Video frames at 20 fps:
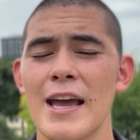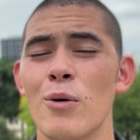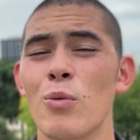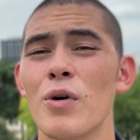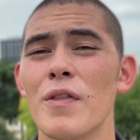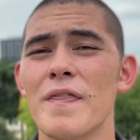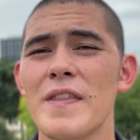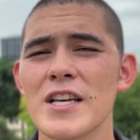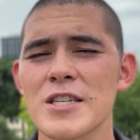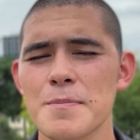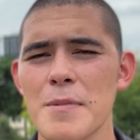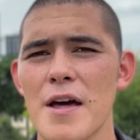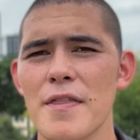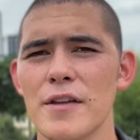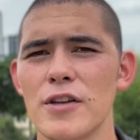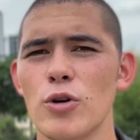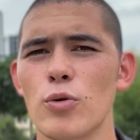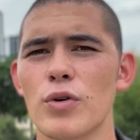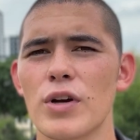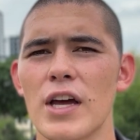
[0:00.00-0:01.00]
And with this
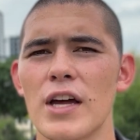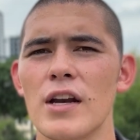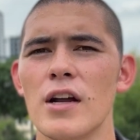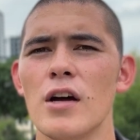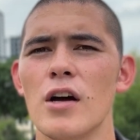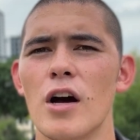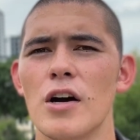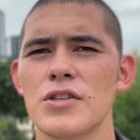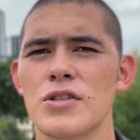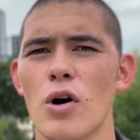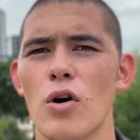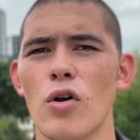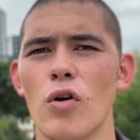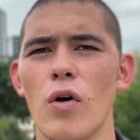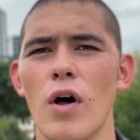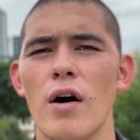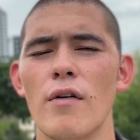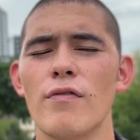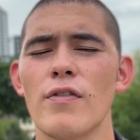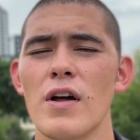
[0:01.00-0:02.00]
method, you will get a
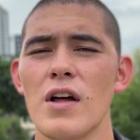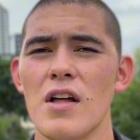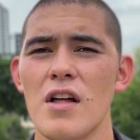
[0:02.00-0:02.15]
total of